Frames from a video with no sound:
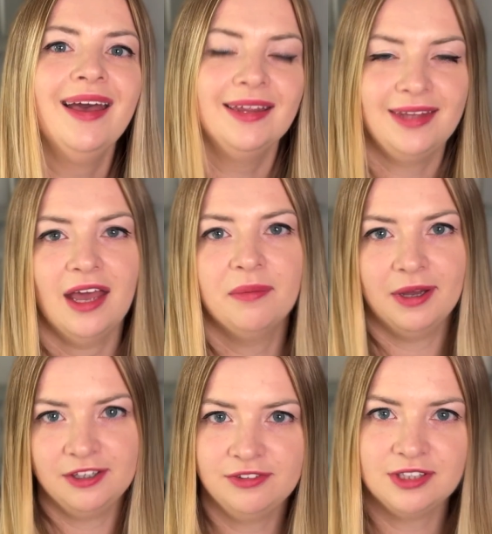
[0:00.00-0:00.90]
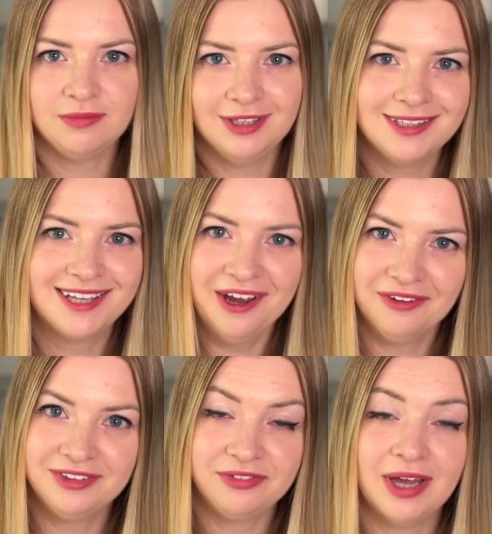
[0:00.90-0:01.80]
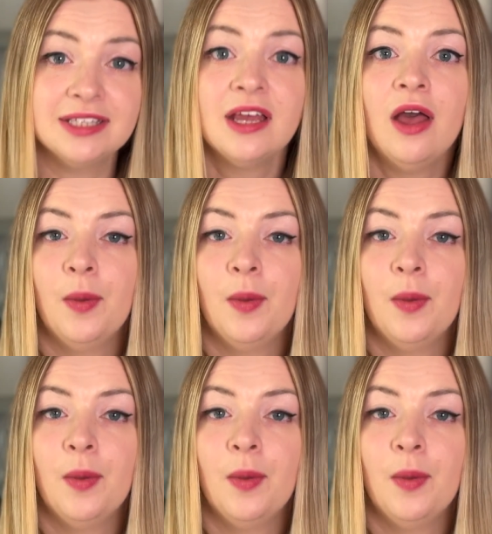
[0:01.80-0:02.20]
they are benefiting Ministry of Defense,